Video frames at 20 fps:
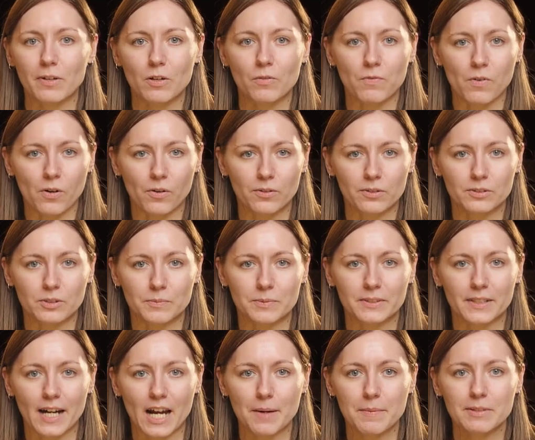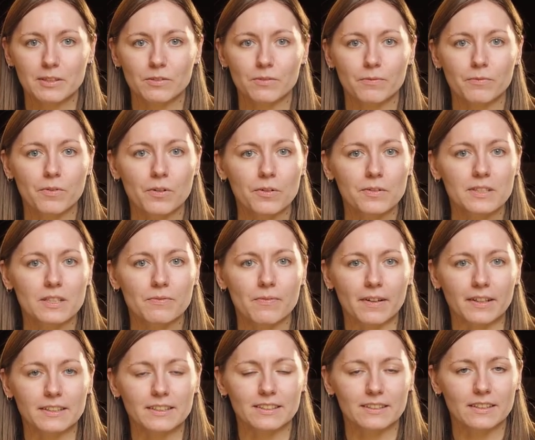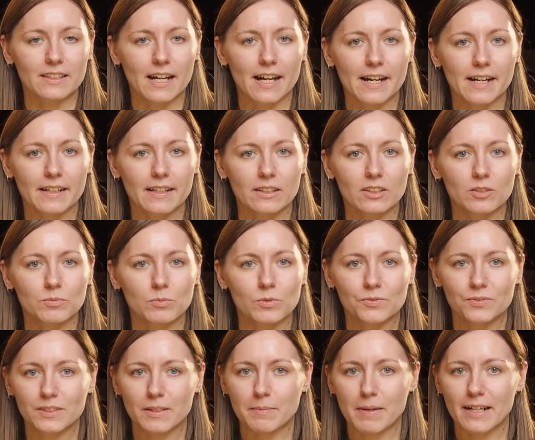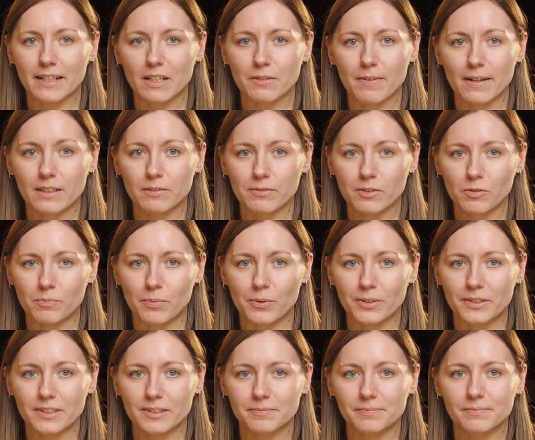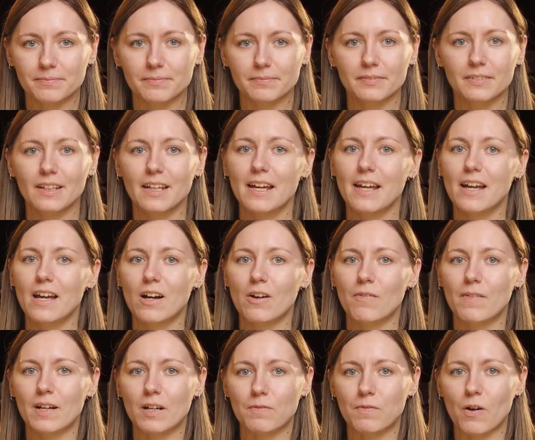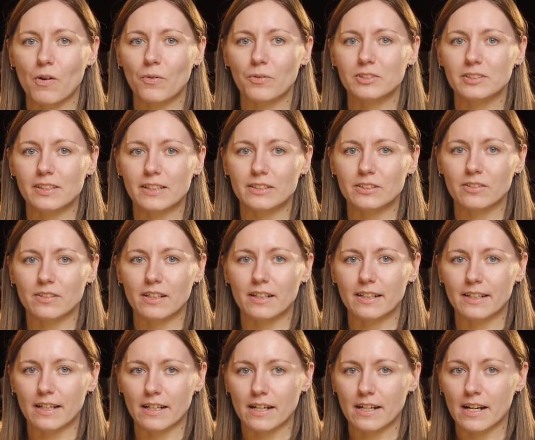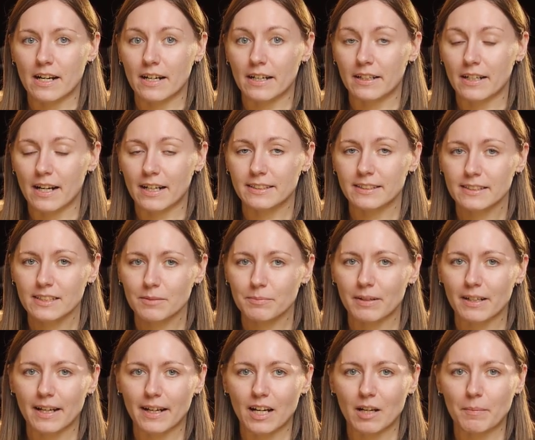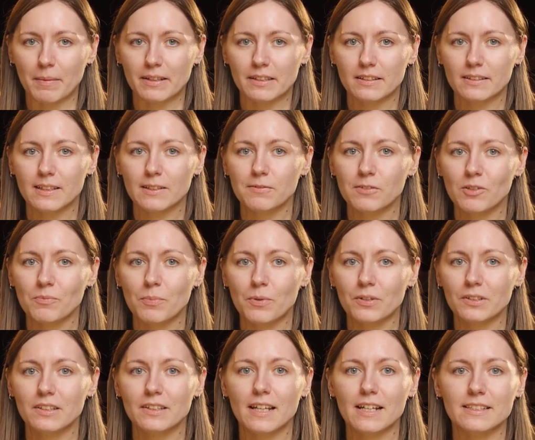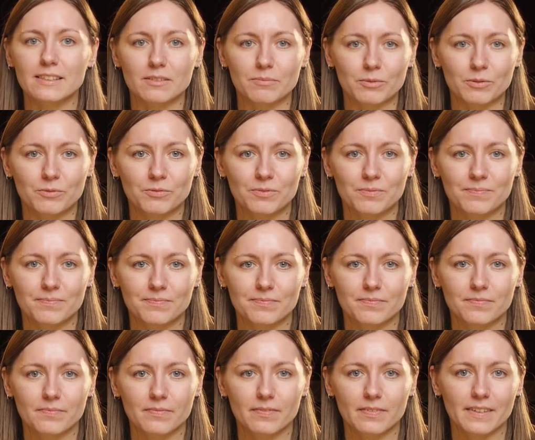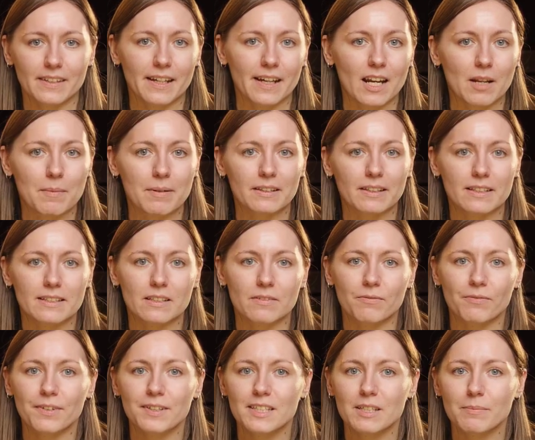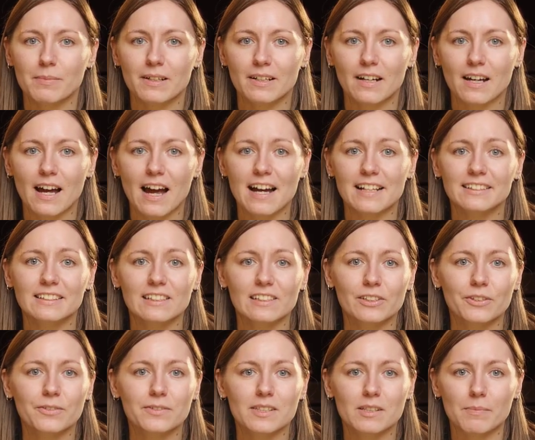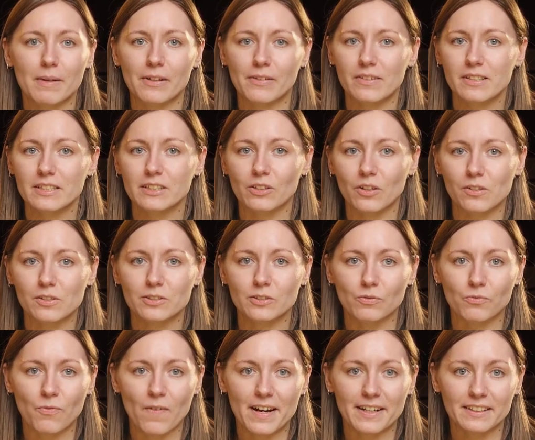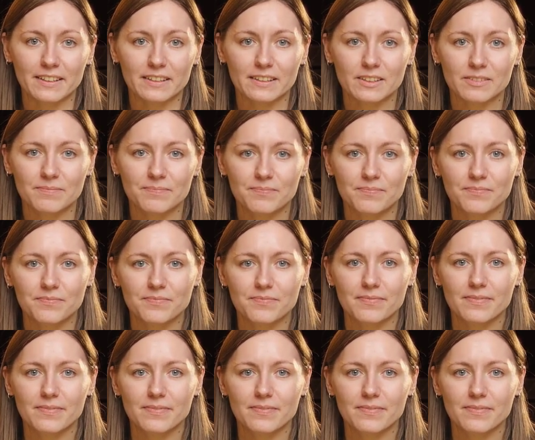with follow focus subscribes to focus events in the hierarchy to move the magnified viewport. When focus lands on an inaccessible element, the viewport doesn't move. The element is invisible until the user manually scrolls to find it.